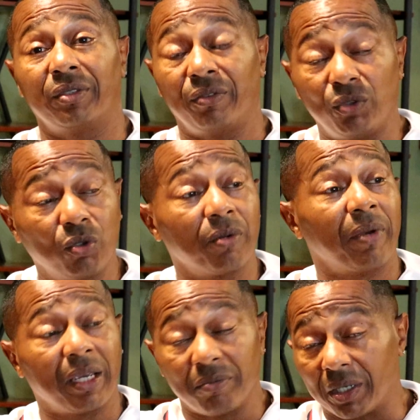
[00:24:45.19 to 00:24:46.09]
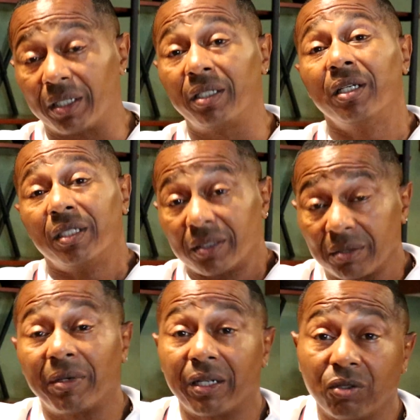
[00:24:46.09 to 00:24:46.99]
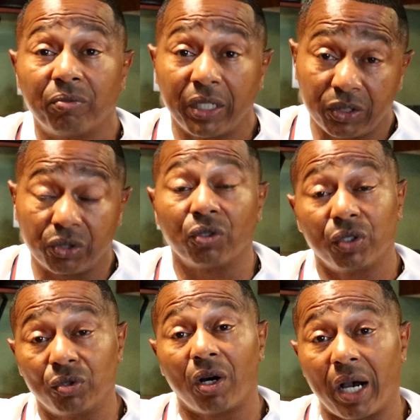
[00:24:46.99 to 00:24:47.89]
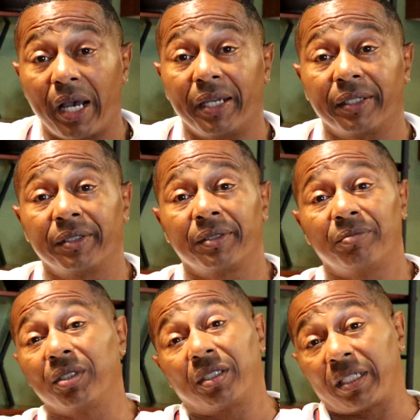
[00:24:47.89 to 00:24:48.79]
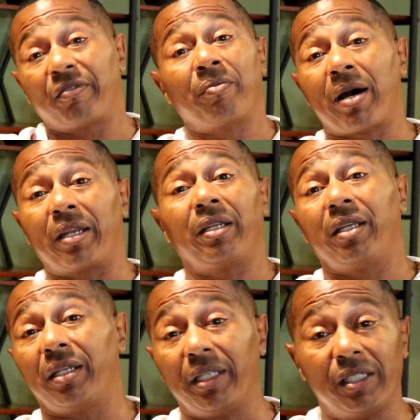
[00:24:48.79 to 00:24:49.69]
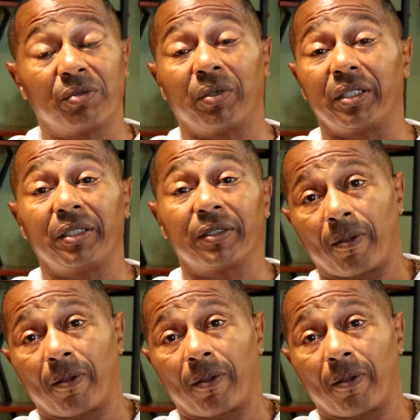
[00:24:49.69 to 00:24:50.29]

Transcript: If you can make money, somebody gonna make sure you all right because everybody in there needs money